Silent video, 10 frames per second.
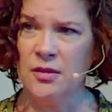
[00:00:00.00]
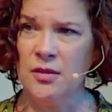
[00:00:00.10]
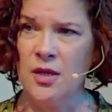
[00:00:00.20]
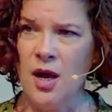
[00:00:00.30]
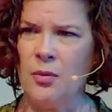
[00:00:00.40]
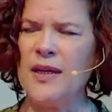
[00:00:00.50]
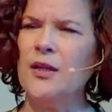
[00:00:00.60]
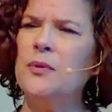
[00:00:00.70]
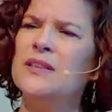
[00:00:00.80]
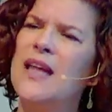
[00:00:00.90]
are we going
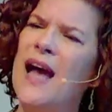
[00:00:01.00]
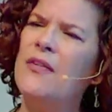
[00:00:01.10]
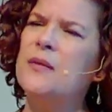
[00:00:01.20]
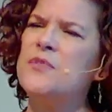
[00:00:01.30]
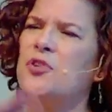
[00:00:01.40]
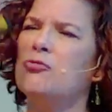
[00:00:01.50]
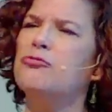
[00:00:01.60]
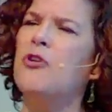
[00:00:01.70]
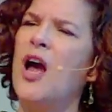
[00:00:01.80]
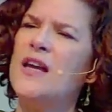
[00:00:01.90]
to allow them to
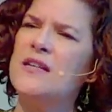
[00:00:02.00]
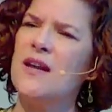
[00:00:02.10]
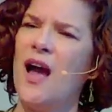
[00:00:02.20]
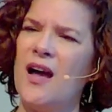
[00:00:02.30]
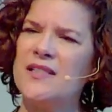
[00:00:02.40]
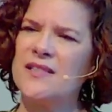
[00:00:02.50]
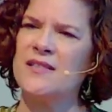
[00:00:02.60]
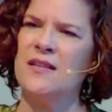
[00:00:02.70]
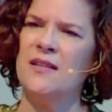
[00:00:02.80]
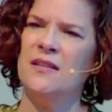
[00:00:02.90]
run us
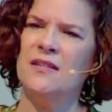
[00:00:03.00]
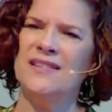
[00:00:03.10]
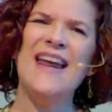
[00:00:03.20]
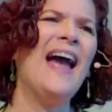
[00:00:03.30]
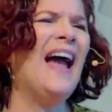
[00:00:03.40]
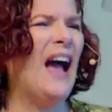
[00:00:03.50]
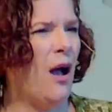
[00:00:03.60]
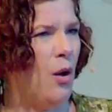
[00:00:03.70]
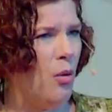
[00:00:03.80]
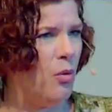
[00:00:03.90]

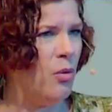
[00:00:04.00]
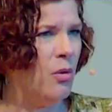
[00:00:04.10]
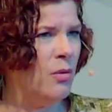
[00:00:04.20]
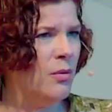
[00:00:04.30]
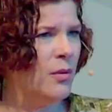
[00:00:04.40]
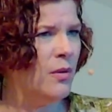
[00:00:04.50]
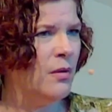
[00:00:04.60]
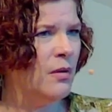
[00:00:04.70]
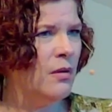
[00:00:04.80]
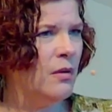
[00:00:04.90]
now?
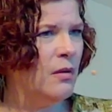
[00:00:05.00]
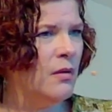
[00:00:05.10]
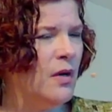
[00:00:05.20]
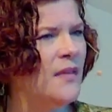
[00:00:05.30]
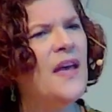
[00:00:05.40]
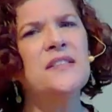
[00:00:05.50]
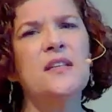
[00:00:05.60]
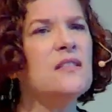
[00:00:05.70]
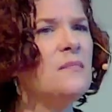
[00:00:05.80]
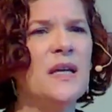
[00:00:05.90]
And that
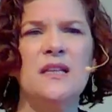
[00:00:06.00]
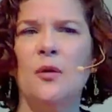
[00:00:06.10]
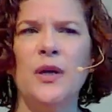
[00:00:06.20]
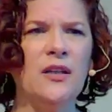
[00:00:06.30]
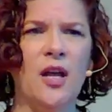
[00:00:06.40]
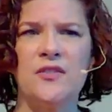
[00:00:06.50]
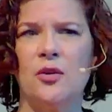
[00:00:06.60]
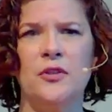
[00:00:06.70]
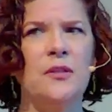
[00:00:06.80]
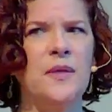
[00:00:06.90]
doesn't mean that we gloss
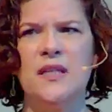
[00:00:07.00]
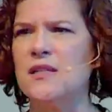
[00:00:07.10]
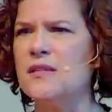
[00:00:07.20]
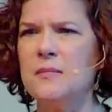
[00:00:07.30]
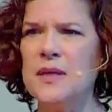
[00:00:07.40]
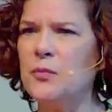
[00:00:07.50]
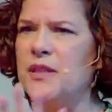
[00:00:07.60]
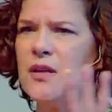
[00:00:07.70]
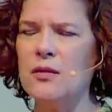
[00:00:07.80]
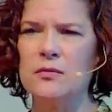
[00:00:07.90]
over them, and it doesn't mean we
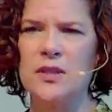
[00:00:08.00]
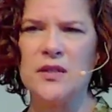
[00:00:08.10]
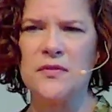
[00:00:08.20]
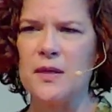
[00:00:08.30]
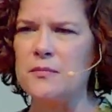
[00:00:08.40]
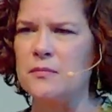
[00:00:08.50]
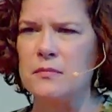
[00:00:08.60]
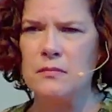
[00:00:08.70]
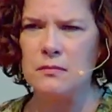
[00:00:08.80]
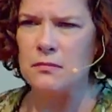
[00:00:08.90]
don't give them
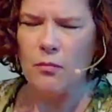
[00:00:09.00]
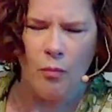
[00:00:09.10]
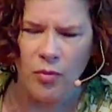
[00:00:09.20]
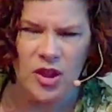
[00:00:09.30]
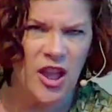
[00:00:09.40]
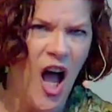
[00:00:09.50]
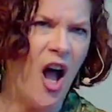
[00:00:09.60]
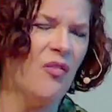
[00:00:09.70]
love